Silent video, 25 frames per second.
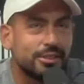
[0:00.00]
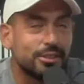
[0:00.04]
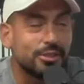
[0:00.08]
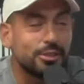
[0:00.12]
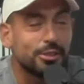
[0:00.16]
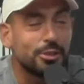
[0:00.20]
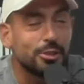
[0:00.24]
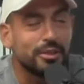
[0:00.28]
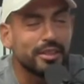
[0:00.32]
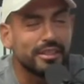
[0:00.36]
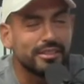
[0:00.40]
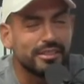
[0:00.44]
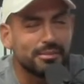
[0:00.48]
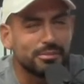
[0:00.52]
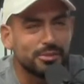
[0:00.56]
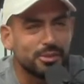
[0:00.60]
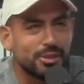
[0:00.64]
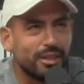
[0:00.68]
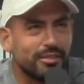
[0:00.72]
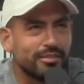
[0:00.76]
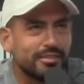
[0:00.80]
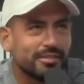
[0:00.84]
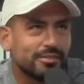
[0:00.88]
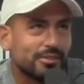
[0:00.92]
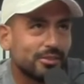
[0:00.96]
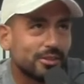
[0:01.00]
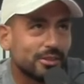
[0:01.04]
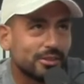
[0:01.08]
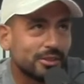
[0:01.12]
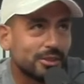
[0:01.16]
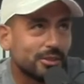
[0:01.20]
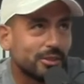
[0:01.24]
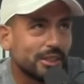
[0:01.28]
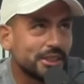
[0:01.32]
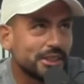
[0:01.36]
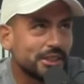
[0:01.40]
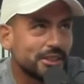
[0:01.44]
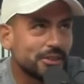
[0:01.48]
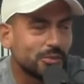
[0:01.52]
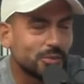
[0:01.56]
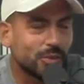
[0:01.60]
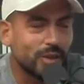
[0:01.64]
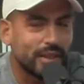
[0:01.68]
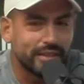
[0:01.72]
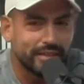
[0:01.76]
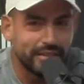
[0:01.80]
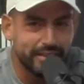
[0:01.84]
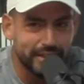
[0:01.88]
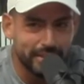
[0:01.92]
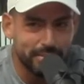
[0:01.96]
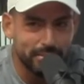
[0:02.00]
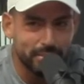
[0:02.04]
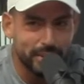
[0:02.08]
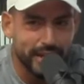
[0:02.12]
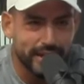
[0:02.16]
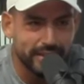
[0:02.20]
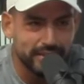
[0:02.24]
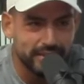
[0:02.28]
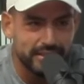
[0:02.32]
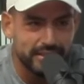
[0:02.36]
the two things i'm solving for so i shared one impact the